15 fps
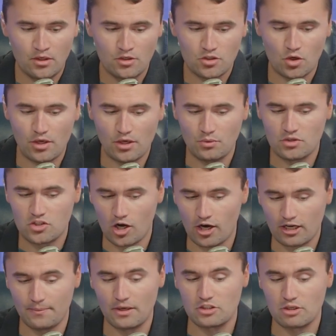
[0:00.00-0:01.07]
So he was
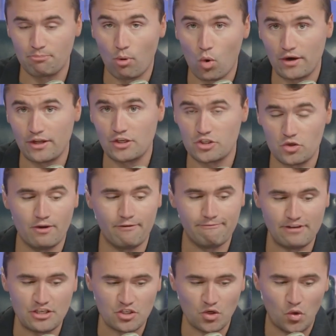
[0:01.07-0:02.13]
talking about deporting student
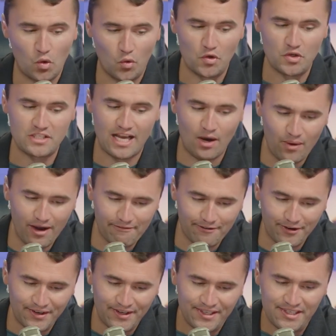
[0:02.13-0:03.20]
visa holders.
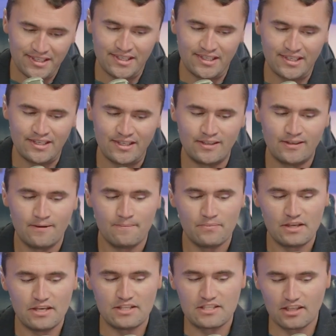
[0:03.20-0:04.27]
However,
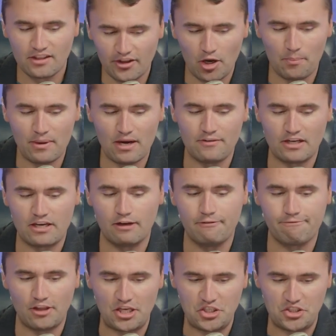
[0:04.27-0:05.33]
it's a little bit of a
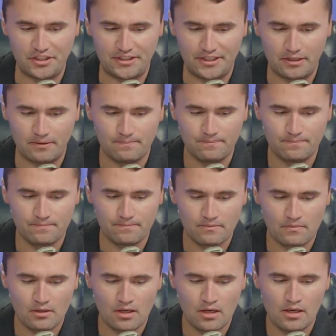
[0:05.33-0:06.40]
conflation here.
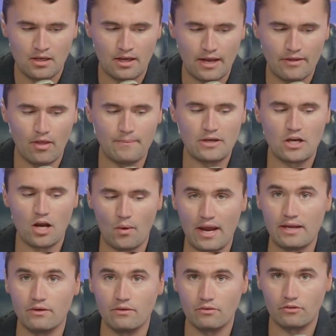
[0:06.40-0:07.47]
And let me go
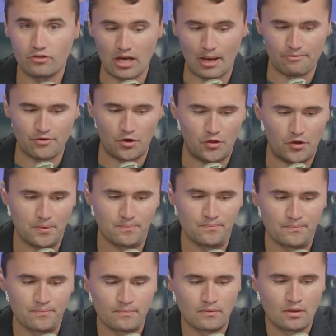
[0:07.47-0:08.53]
a step further.
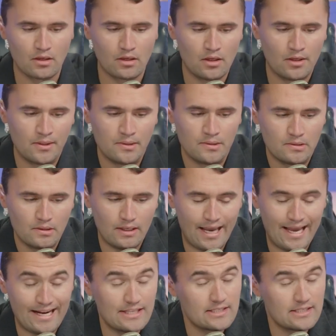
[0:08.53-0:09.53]
And